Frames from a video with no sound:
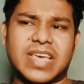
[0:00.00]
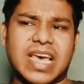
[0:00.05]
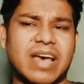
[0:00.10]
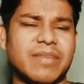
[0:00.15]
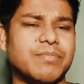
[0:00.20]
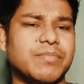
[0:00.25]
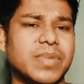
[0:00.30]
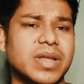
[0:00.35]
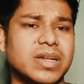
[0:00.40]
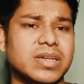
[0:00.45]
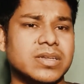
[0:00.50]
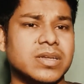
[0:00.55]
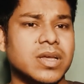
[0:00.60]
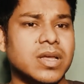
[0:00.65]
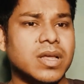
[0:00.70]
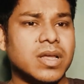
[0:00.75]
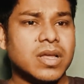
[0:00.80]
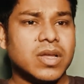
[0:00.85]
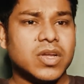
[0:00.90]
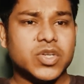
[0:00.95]
We have built
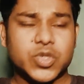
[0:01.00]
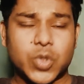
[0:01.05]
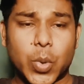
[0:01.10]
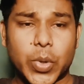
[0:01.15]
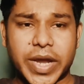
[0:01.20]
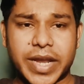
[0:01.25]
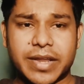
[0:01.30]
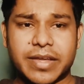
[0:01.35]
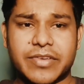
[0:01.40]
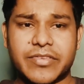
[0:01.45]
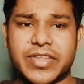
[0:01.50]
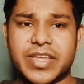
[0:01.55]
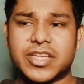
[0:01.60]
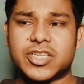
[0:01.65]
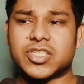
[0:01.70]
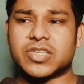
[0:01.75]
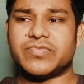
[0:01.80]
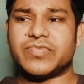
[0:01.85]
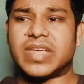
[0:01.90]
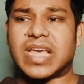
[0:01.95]
token
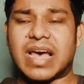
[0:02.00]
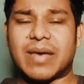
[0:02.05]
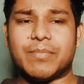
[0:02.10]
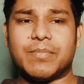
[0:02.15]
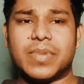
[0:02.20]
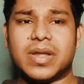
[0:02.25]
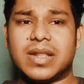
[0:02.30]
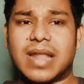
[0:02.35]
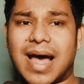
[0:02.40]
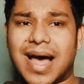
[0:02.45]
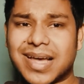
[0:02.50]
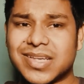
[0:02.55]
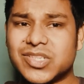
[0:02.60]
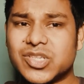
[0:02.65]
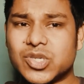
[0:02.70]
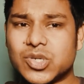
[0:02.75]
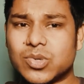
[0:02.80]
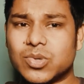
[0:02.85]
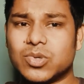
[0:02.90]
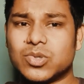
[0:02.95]
creation, we have built
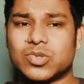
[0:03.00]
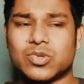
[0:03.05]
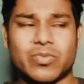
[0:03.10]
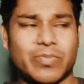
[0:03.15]
ICO.